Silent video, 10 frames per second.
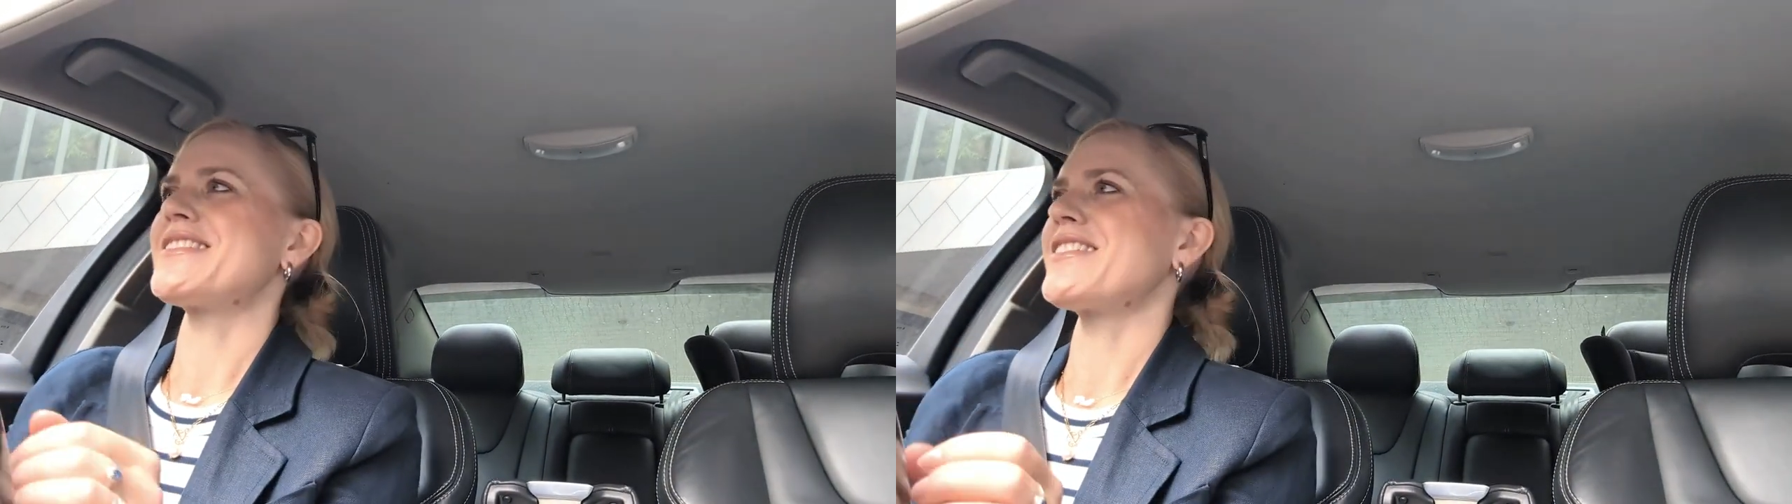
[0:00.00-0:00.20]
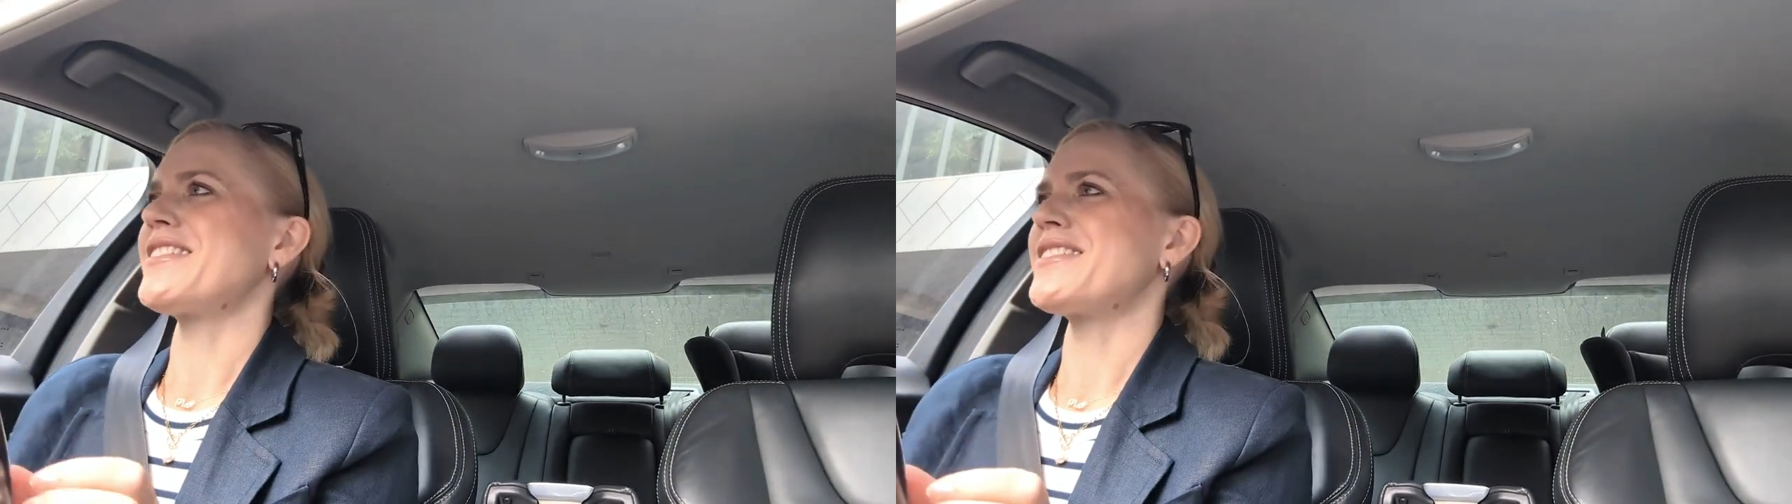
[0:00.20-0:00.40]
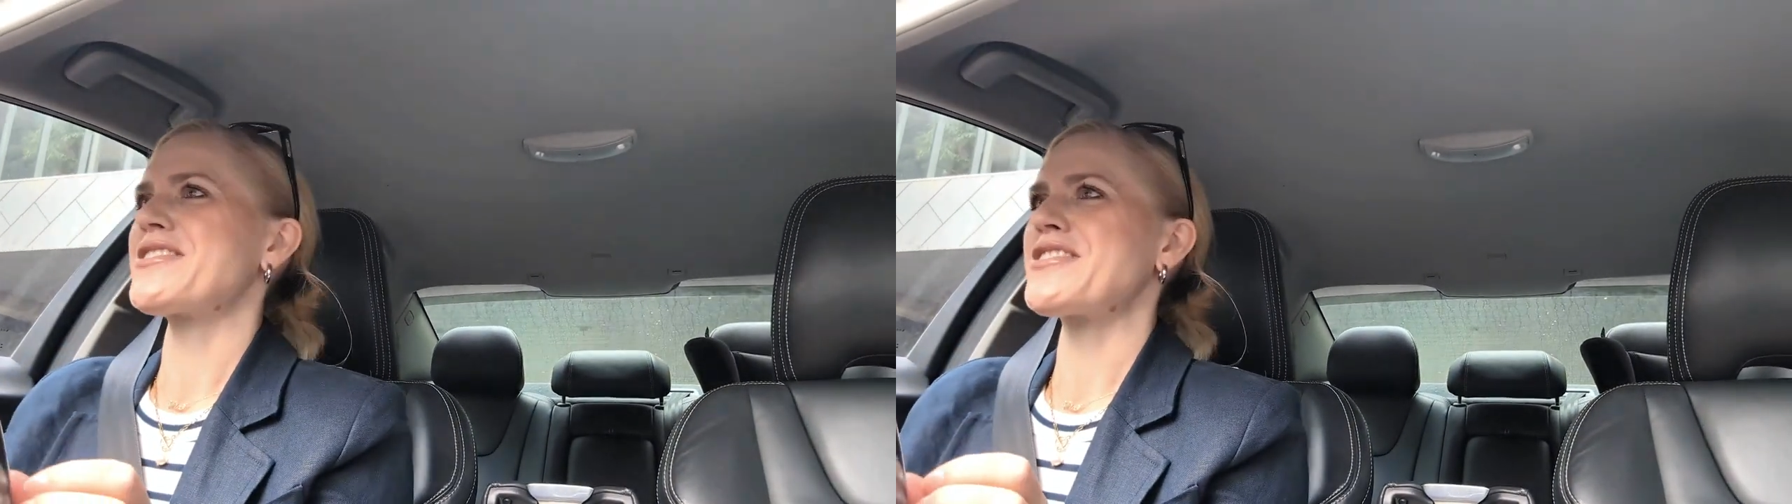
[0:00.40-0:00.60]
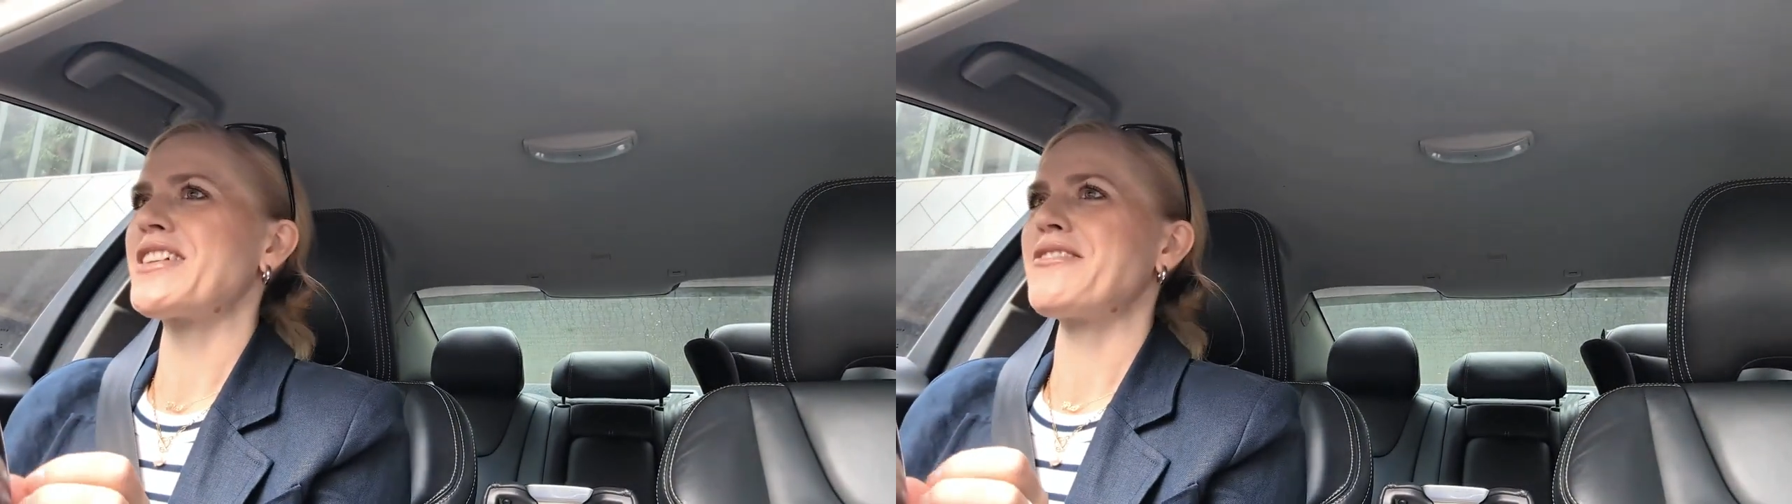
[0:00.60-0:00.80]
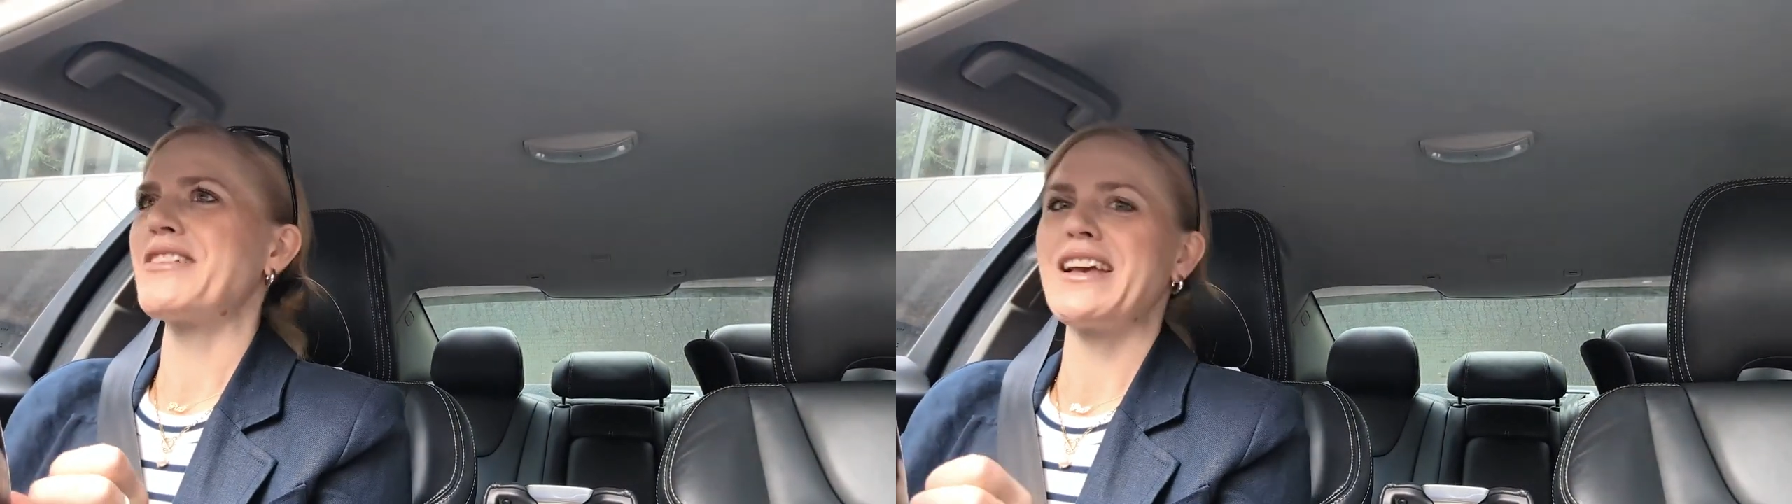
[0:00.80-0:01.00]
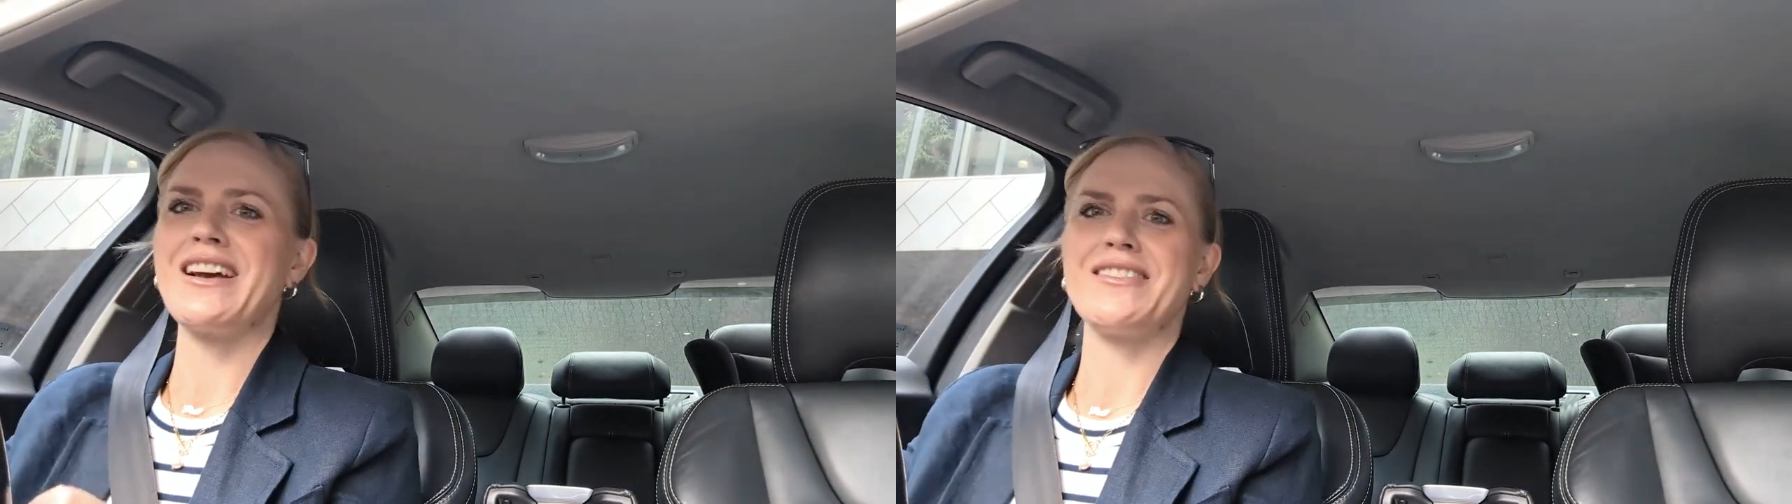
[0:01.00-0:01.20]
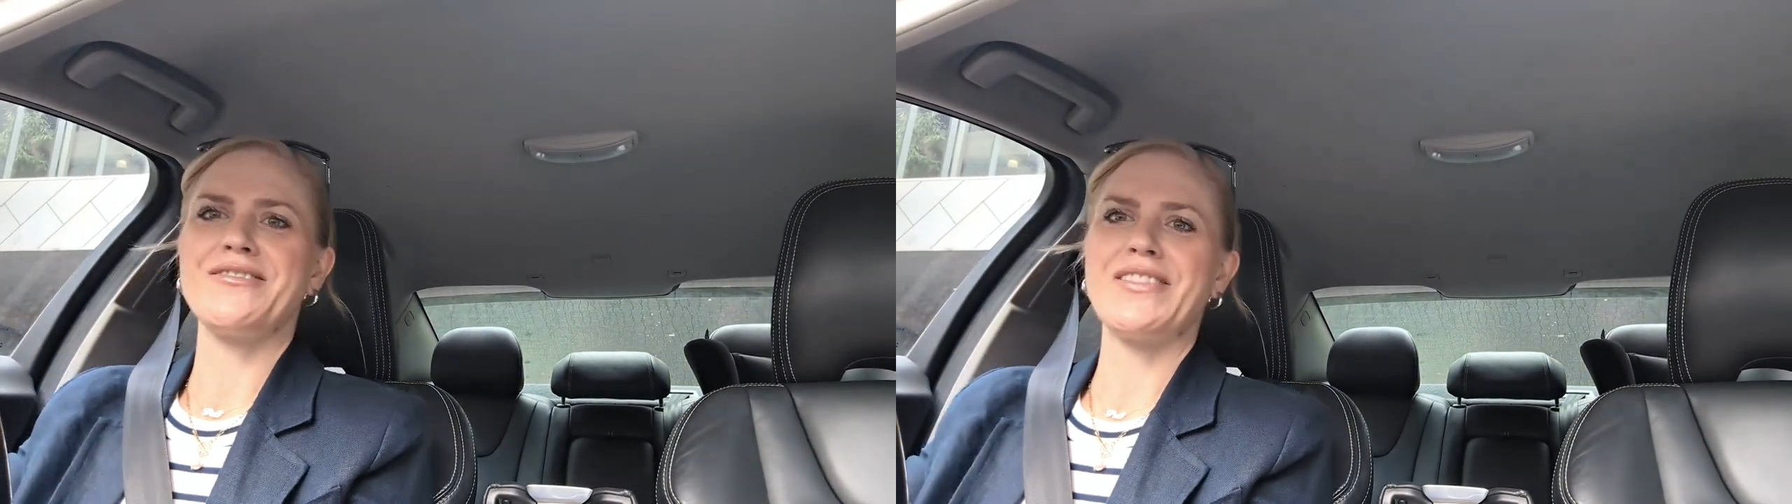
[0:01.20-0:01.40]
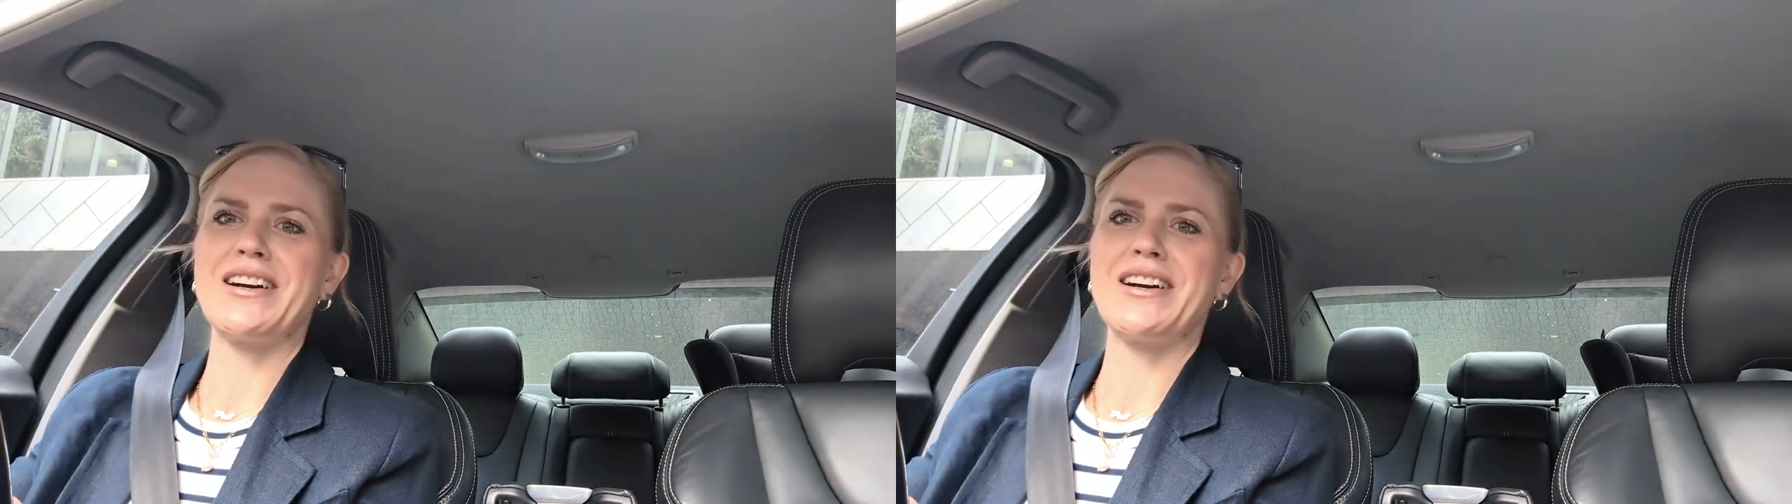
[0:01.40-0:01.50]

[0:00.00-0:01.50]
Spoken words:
so in Australia we have